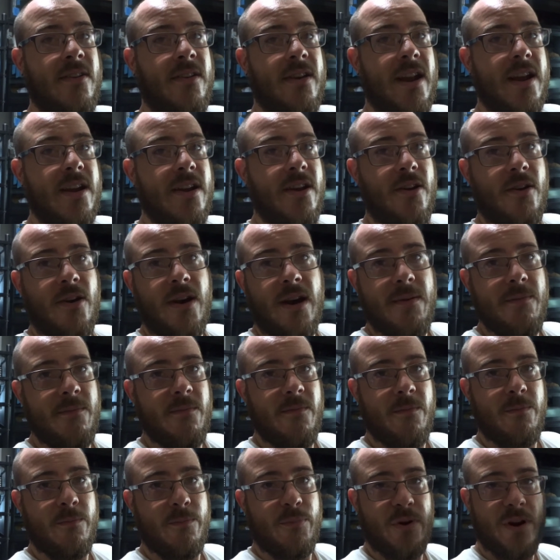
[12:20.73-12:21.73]
I know I'm
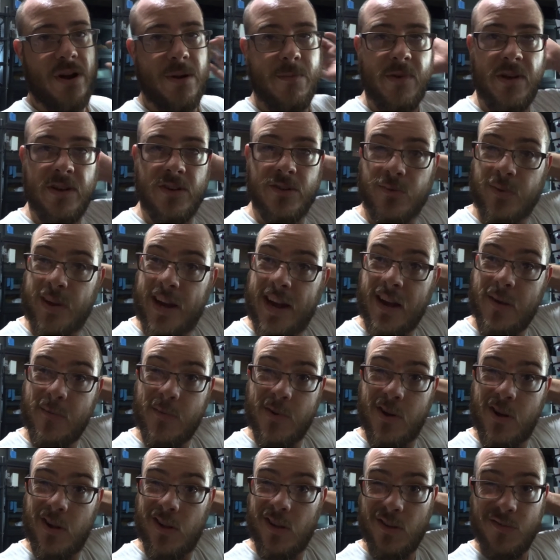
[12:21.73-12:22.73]
pretty much random and
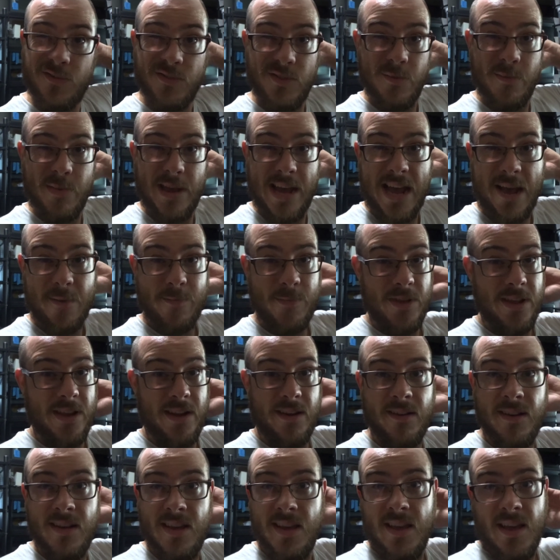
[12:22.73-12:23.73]
all over the map,
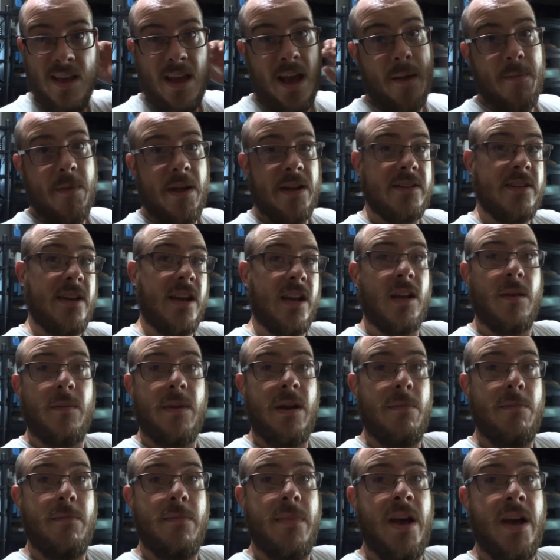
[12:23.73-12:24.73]
and I'm not talking
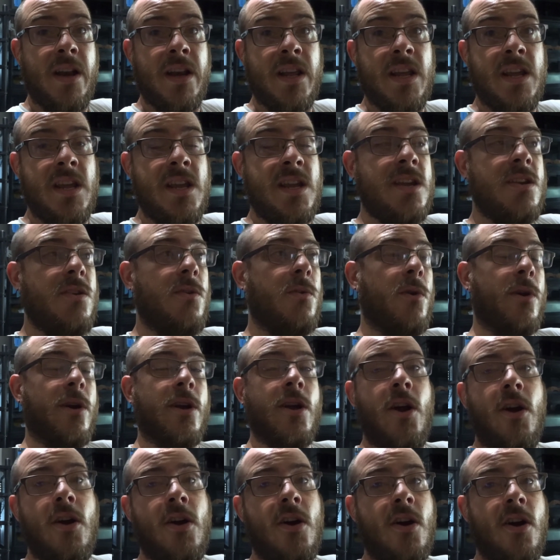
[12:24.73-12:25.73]
about money or
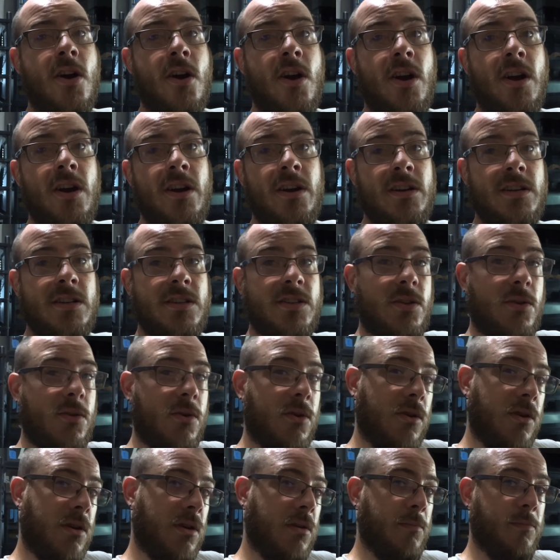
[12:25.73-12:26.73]
cars
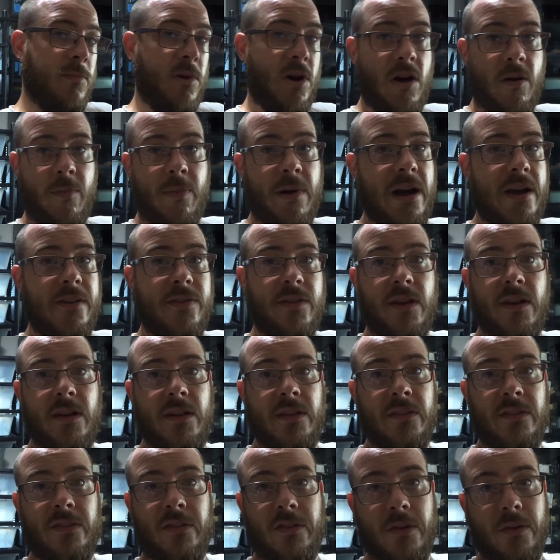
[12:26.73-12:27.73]
or ball
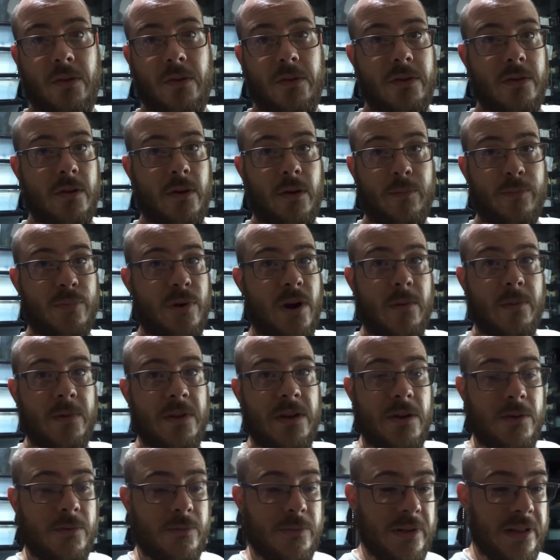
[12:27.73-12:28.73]
pythons, so you'll probably
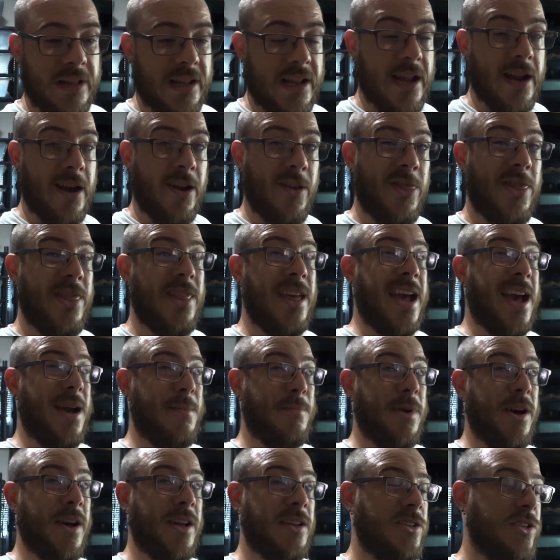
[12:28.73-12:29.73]
don't really care that
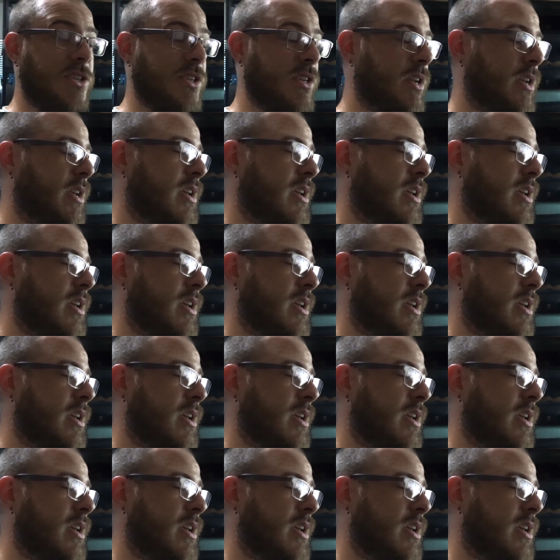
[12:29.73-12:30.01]
much,